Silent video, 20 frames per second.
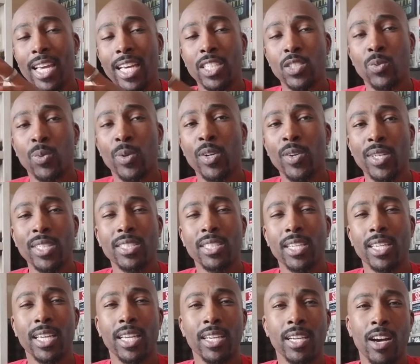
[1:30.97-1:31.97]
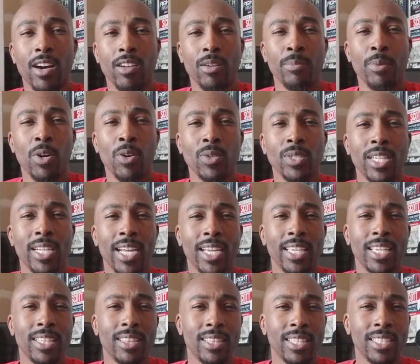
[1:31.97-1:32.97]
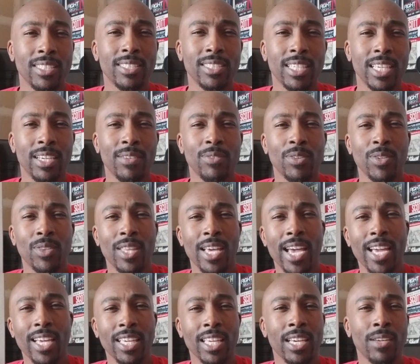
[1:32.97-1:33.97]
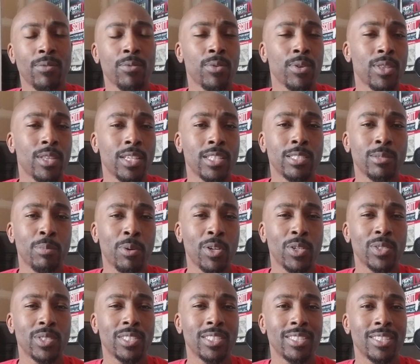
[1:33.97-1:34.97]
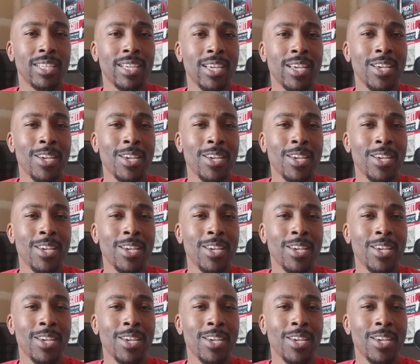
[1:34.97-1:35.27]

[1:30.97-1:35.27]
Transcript: it's real easy to get caught up on did I get this gift or that gift for this person?